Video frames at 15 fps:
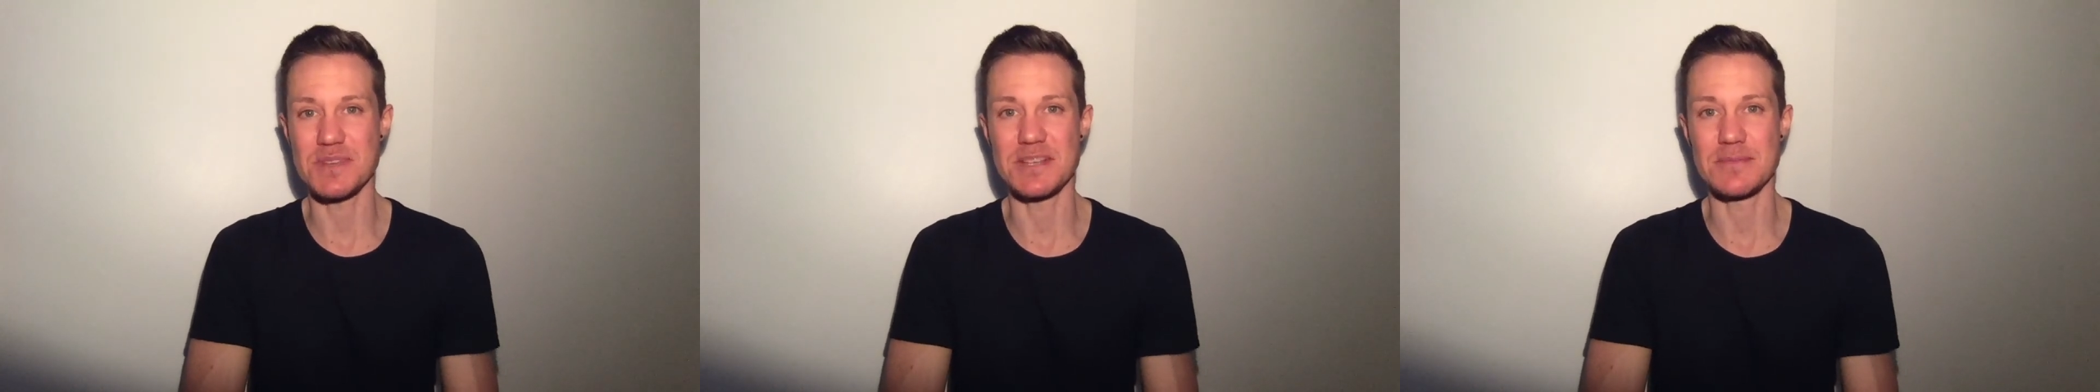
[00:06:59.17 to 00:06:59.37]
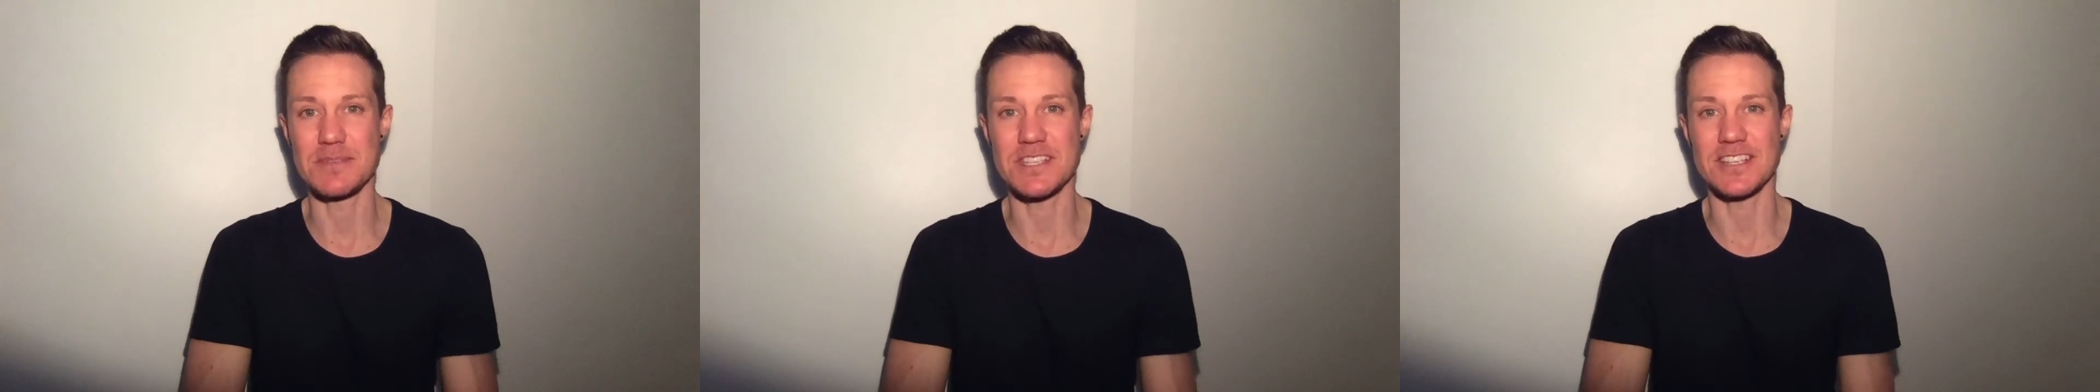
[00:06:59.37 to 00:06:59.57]

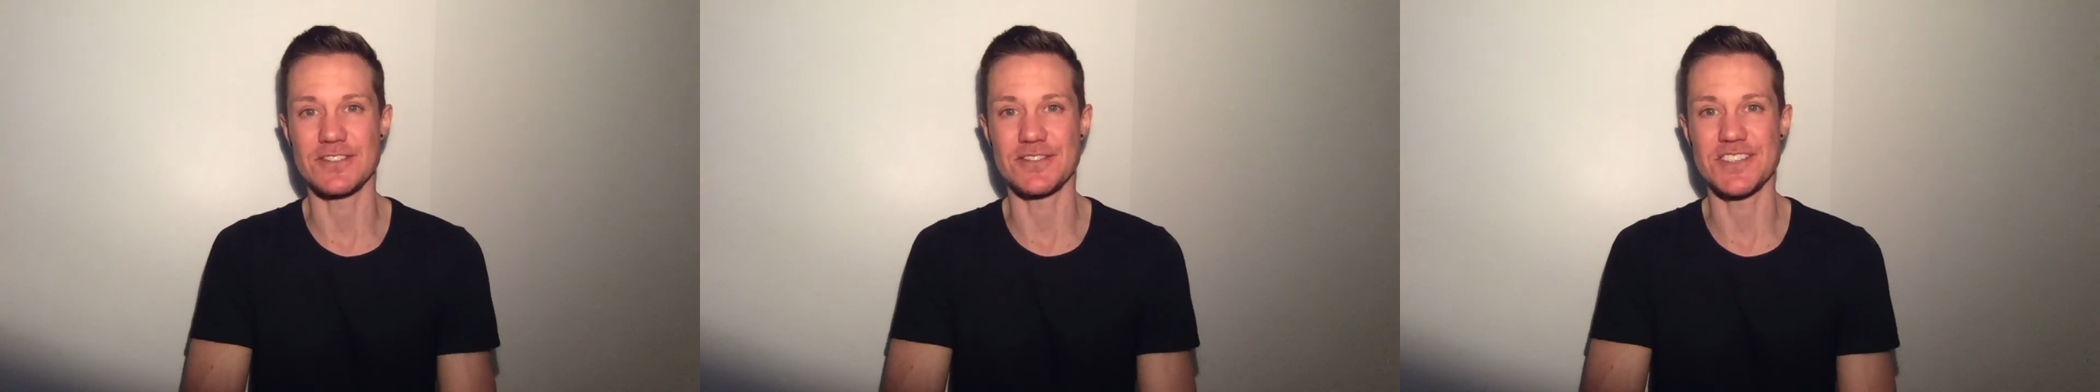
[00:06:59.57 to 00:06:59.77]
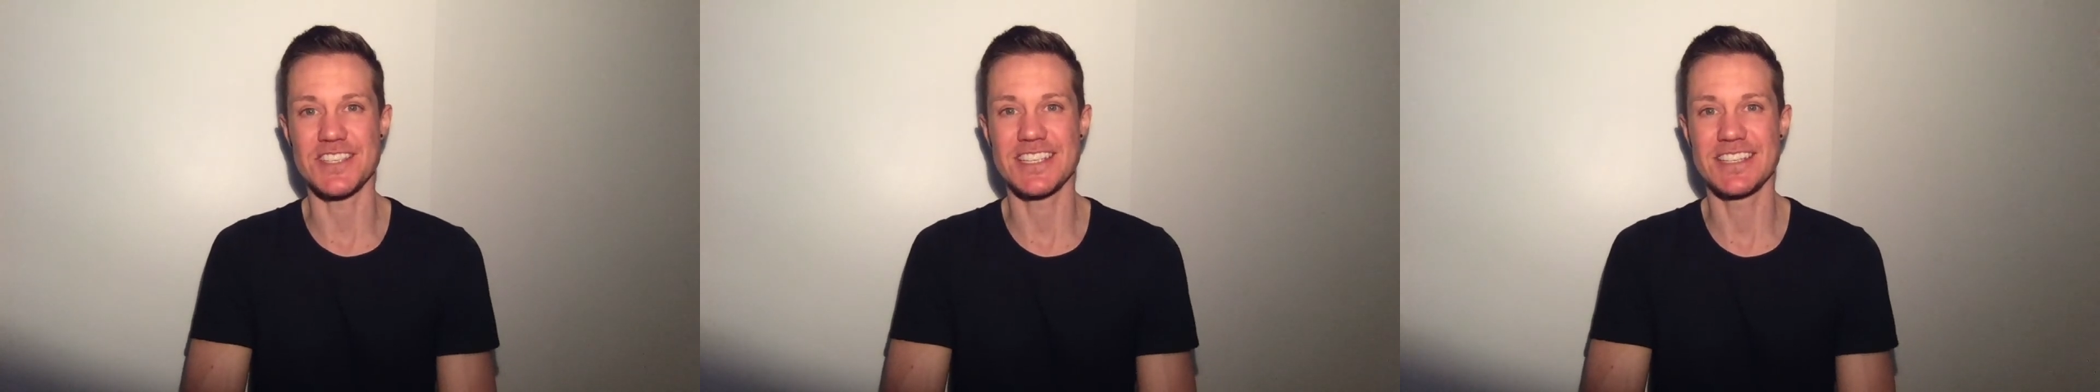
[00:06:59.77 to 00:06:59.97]

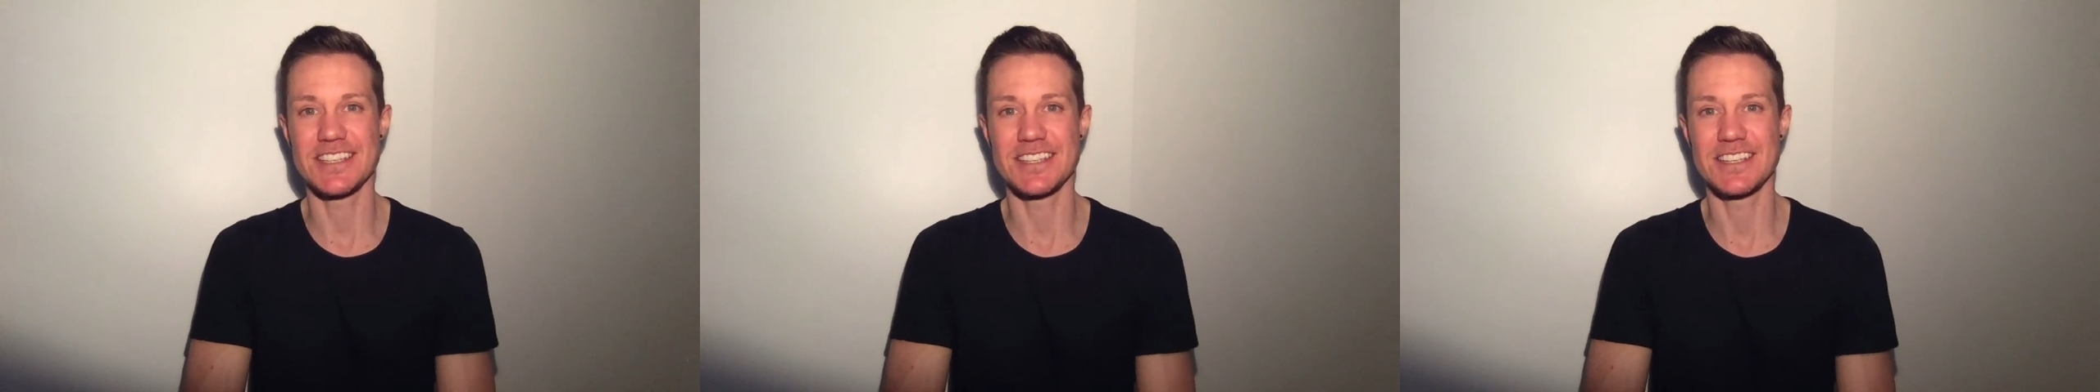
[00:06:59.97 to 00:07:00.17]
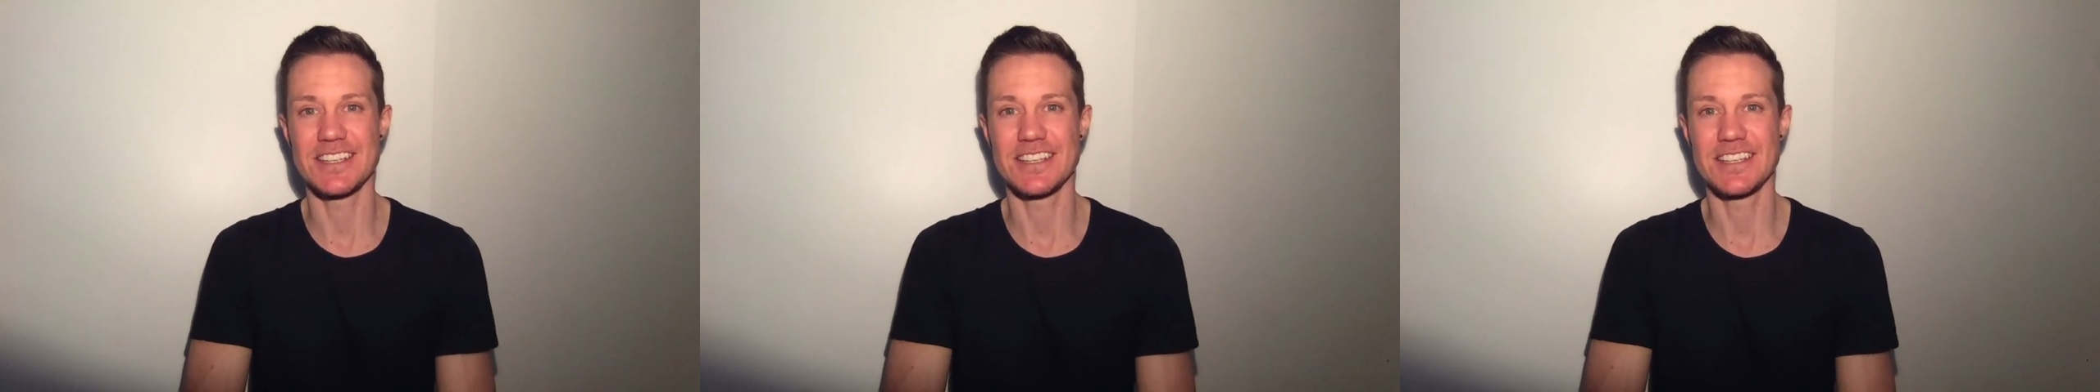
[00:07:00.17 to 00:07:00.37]
themselves.
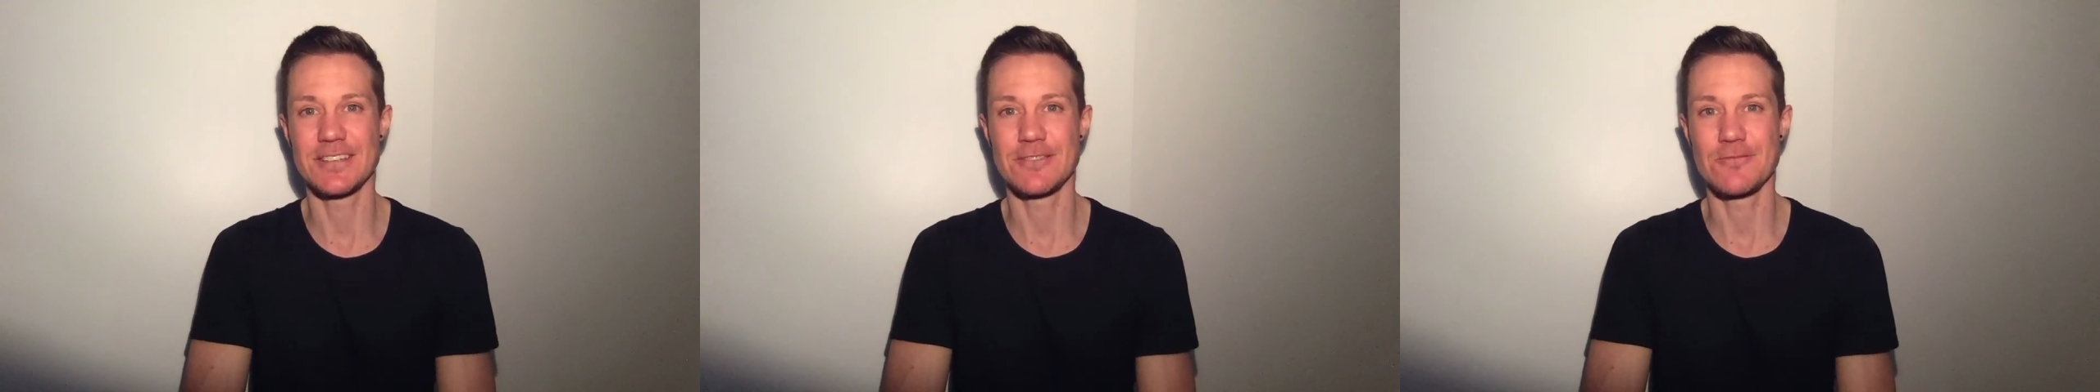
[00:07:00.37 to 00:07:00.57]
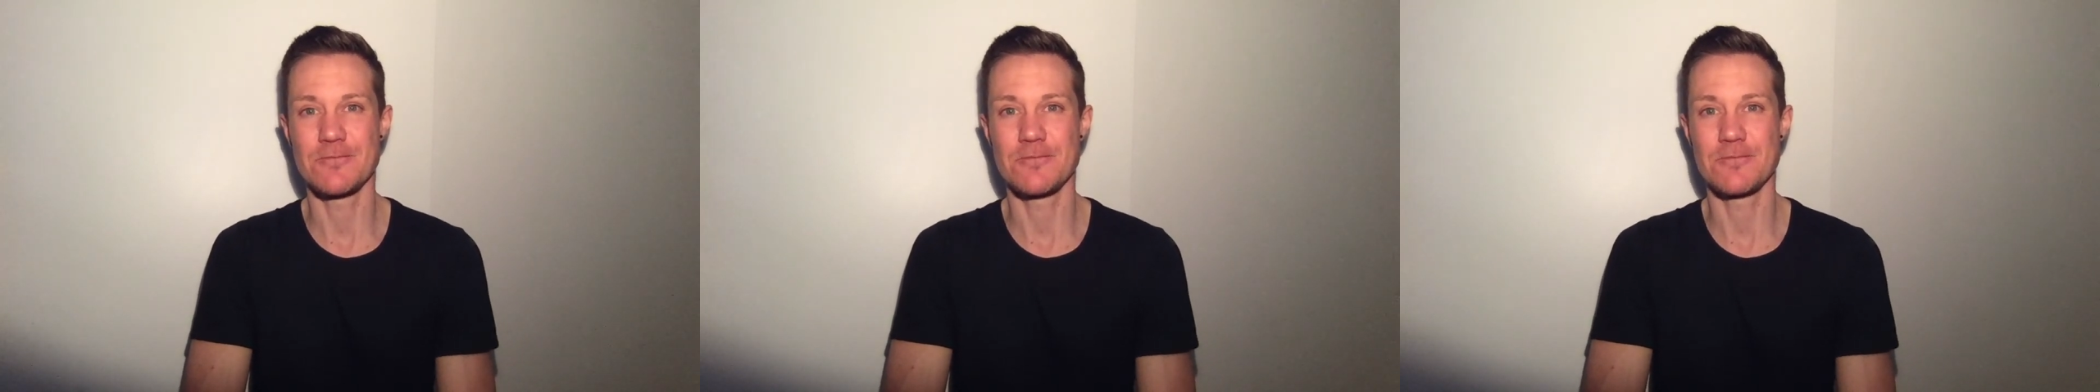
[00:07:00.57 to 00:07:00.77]

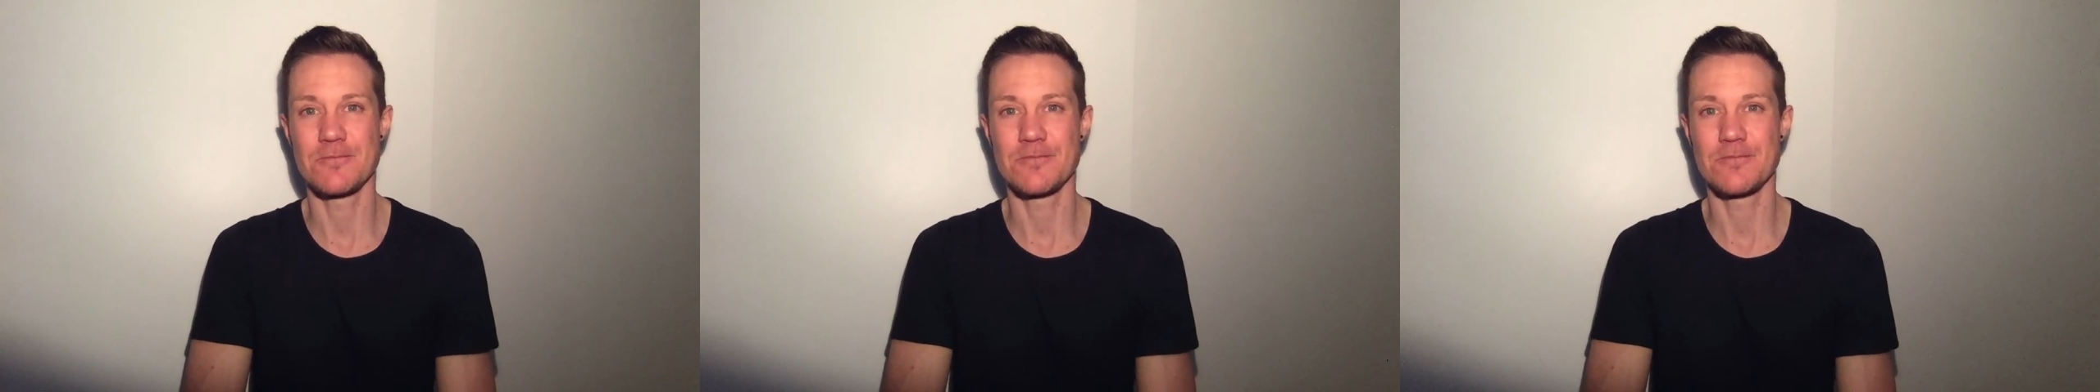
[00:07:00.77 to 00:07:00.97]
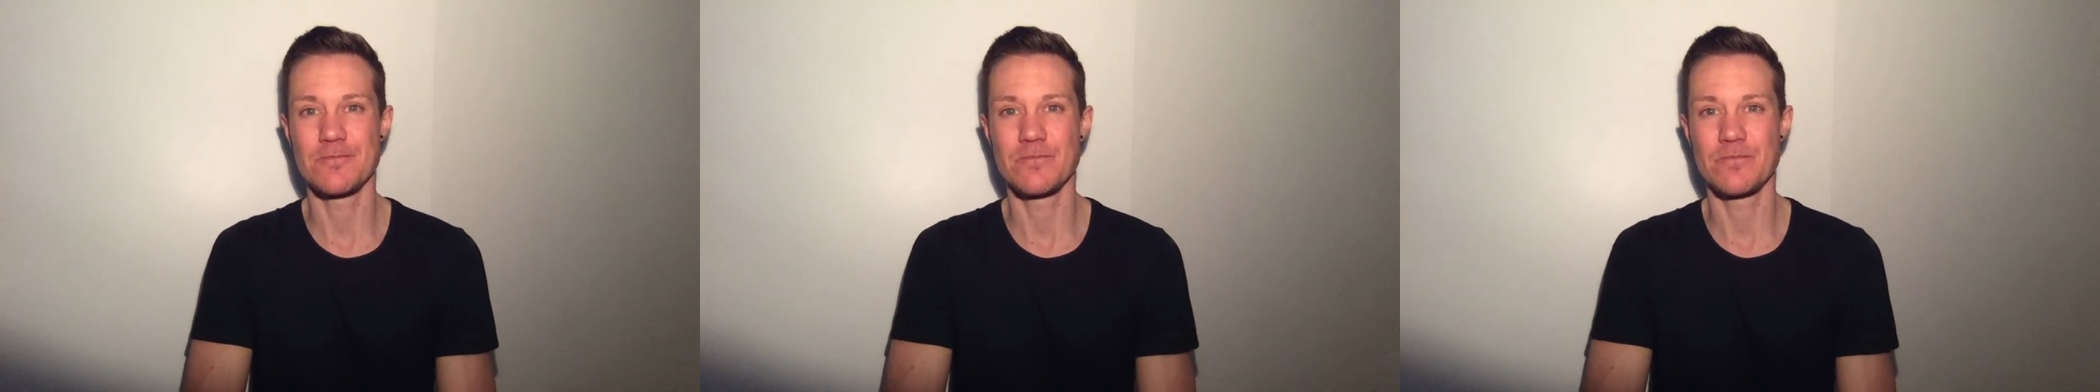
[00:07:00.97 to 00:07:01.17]

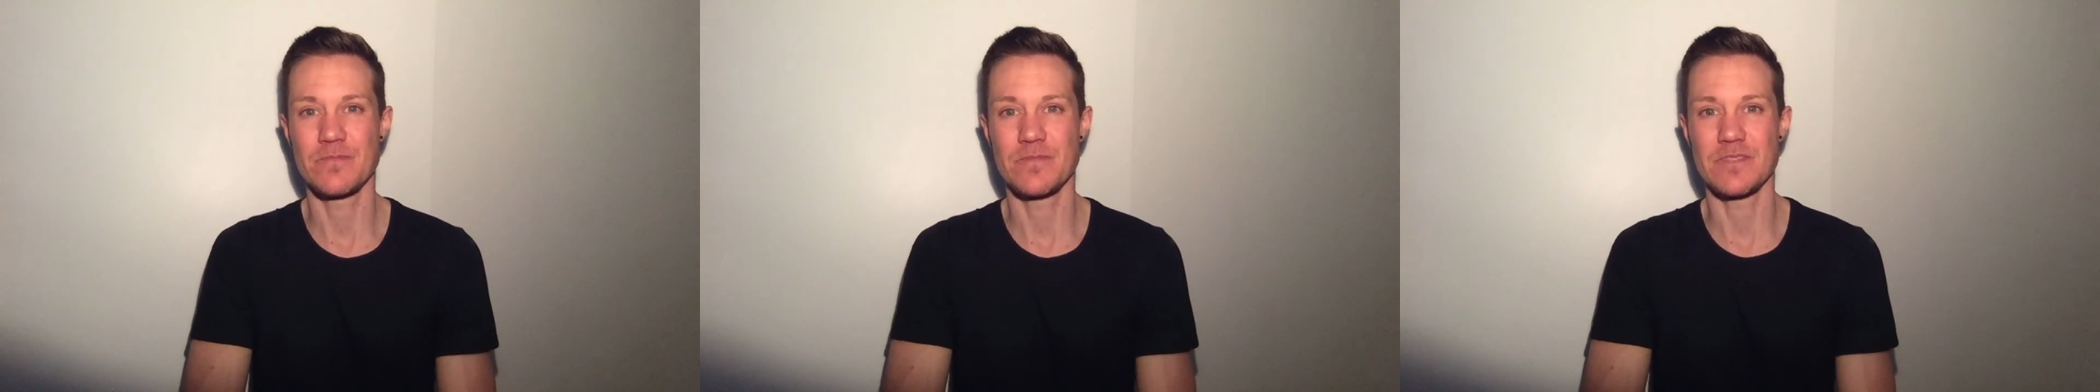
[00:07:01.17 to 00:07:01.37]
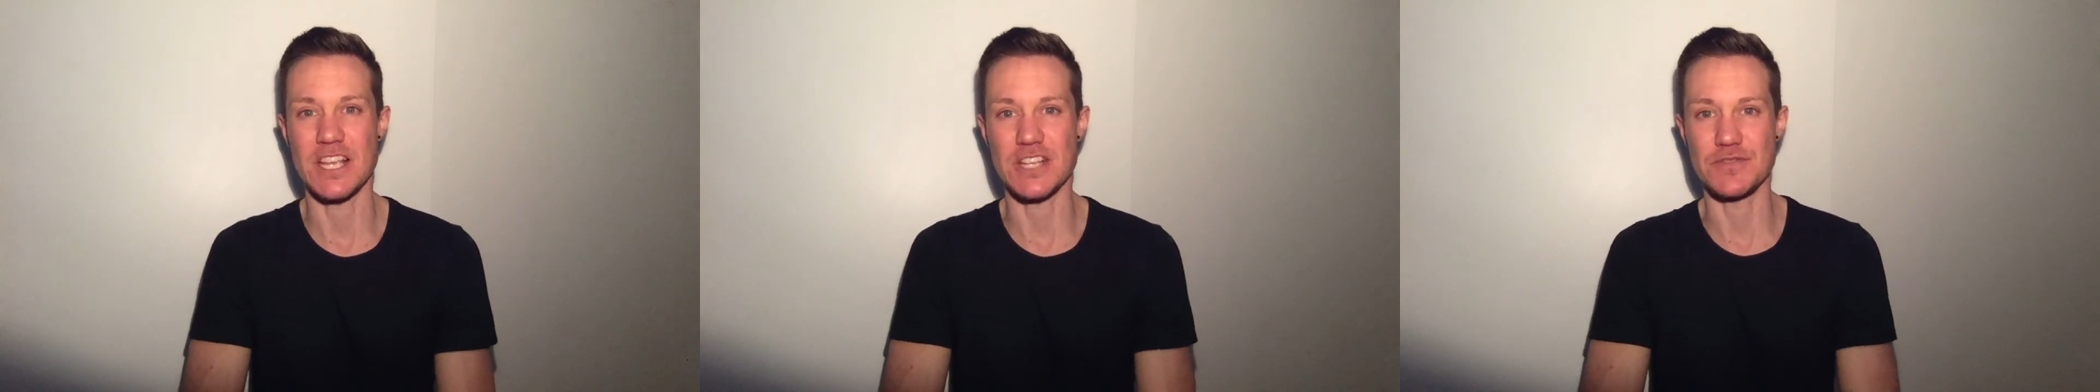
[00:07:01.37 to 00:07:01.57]

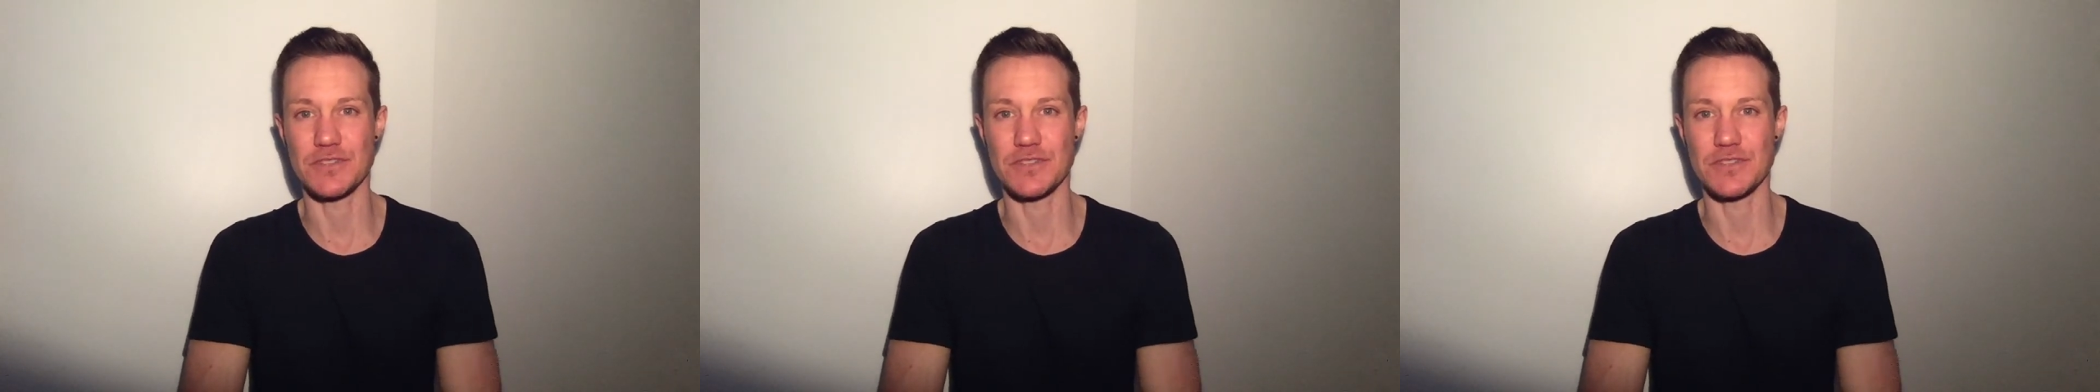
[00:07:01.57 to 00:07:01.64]
Thanks for